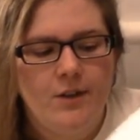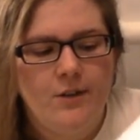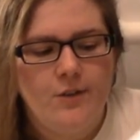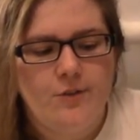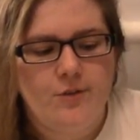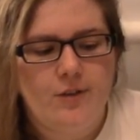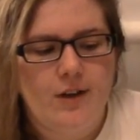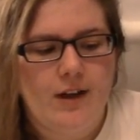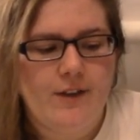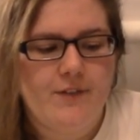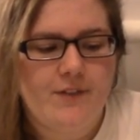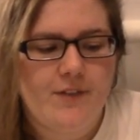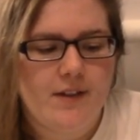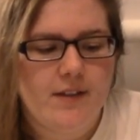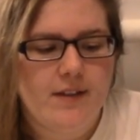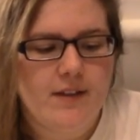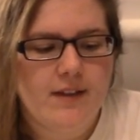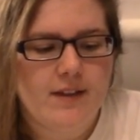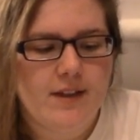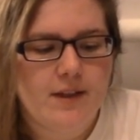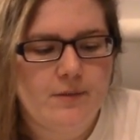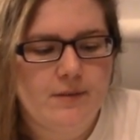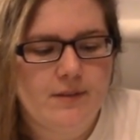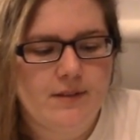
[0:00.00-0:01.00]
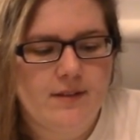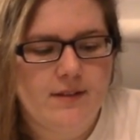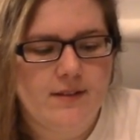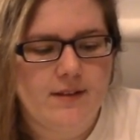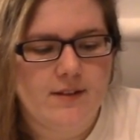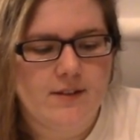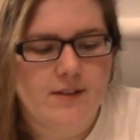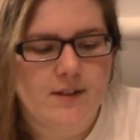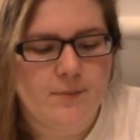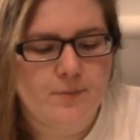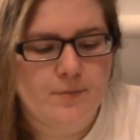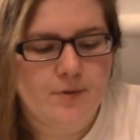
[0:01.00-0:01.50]
So I feel like it would
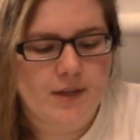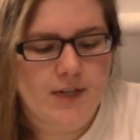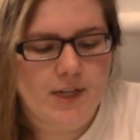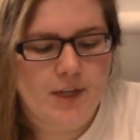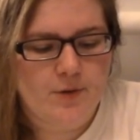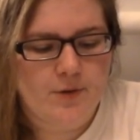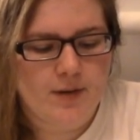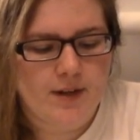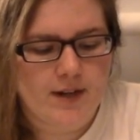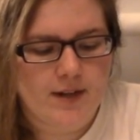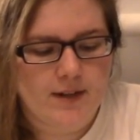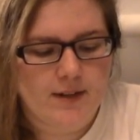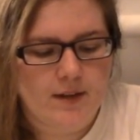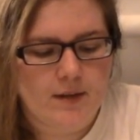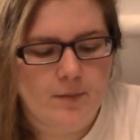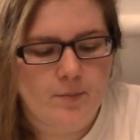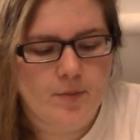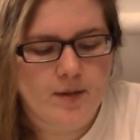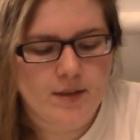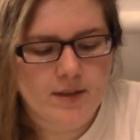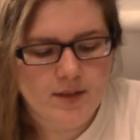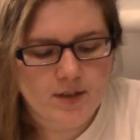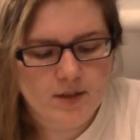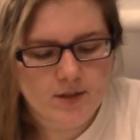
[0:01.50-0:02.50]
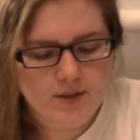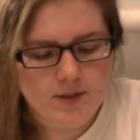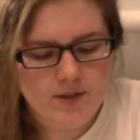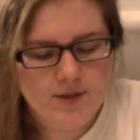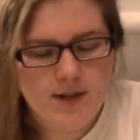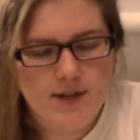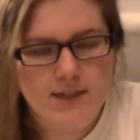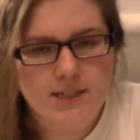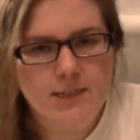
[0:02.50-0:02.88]
stitch up pretty quickly, but there's a lot